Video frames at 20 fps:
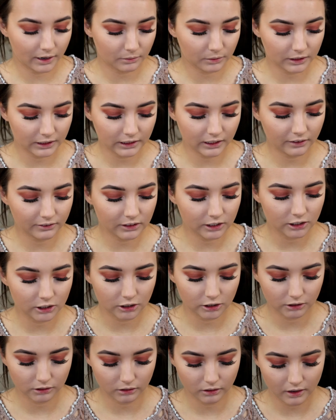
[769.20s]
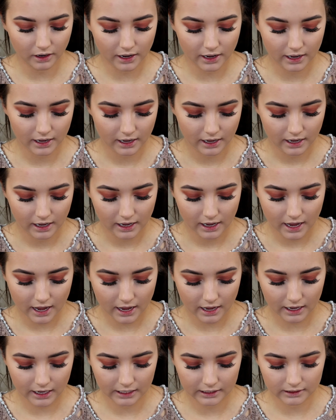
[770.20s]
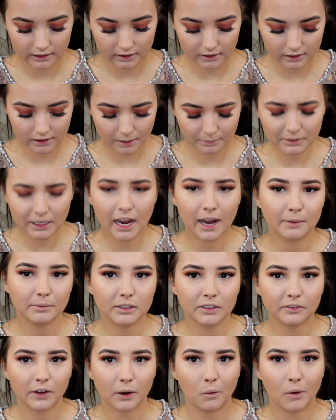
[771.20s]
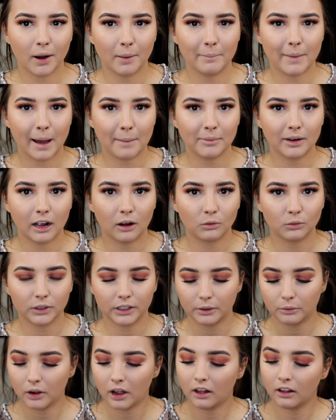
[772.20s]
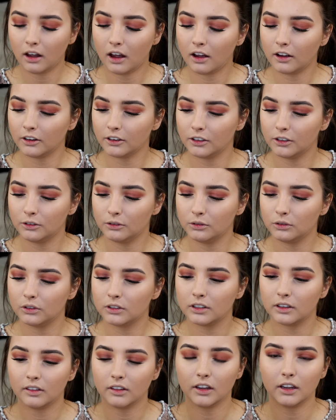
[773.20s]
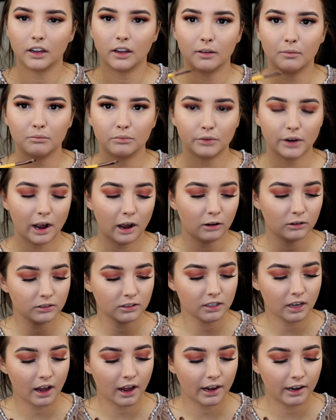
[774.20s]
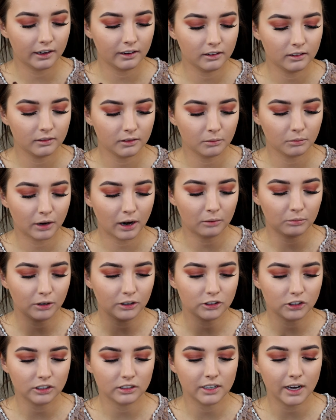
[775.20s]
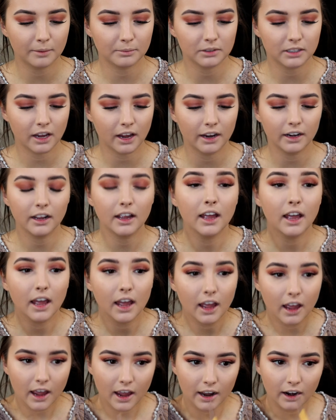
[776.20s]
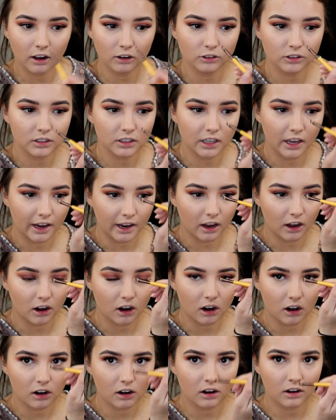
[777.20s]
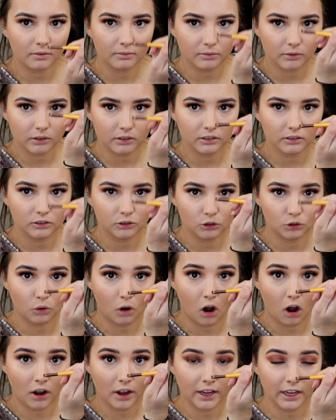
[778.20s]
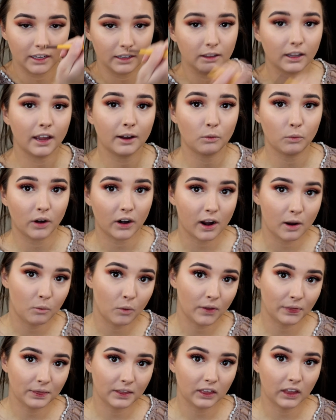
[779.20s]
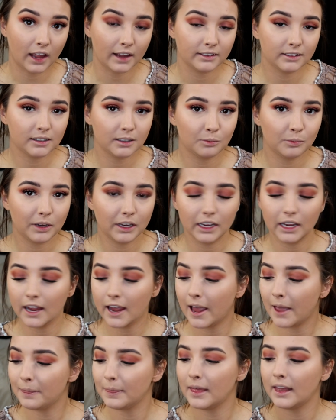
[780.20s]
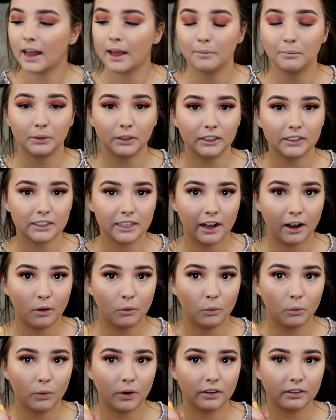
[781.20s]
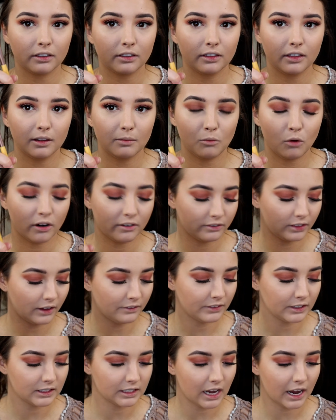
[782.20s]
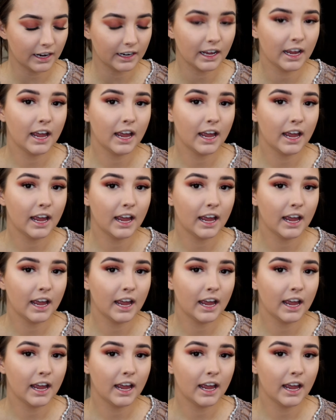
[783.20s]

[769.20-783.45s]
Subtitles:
I really love to do is sometimes if I want to map it out really well, I'll use the brow side, the brow brush type side, and I'll just like draw in like where I want the lines to be, and then I blend it out with the more fluffy side.